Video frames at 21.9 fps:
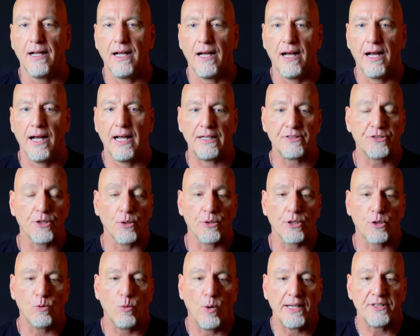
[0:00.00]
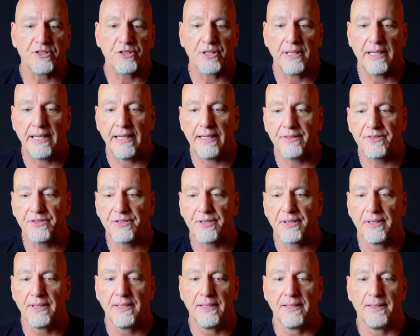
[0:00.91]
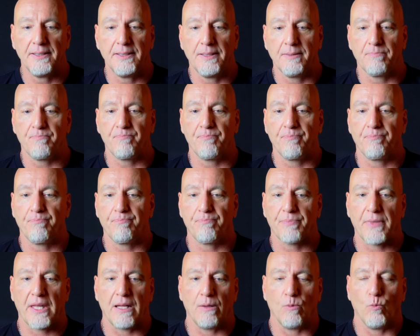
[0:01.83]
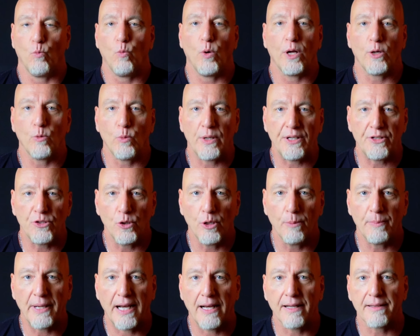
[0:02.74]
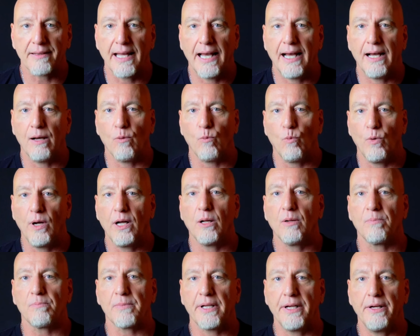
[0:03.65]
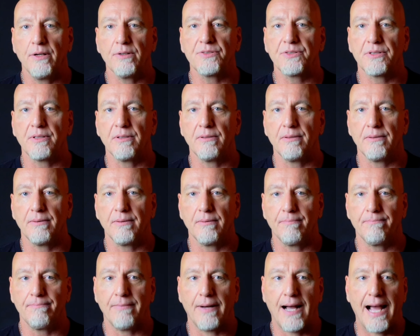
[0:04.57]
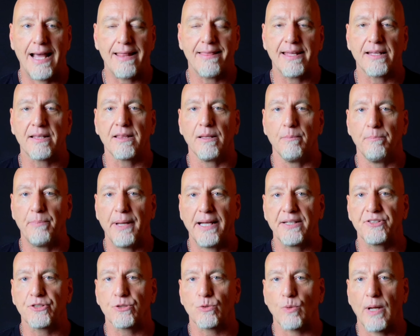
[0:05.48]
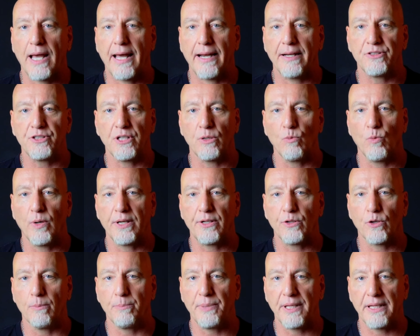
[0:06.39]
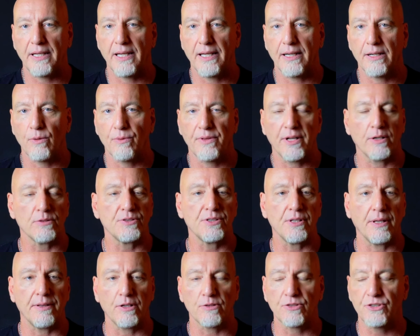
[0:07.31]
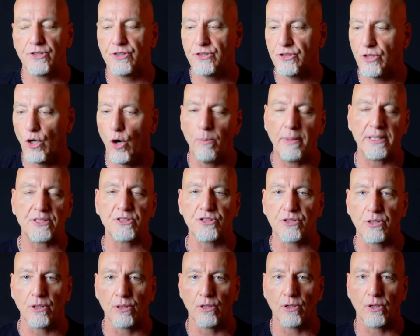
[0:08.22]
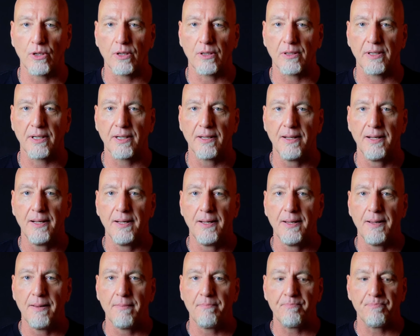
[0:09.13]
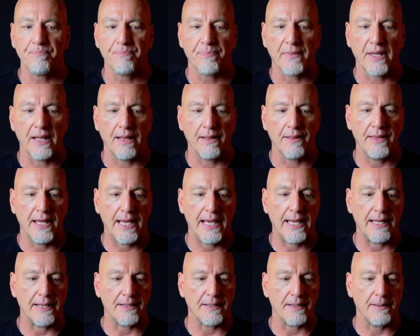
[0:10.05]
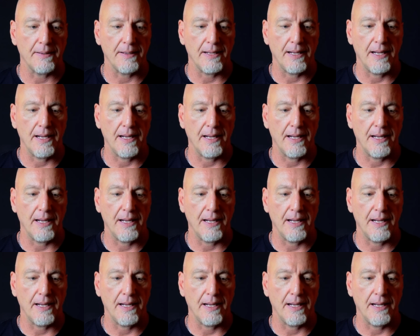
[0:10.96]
And so the question is, what do we do about that? Well, here's, I think, the best strategy when you're a beginner. There's so much to learn that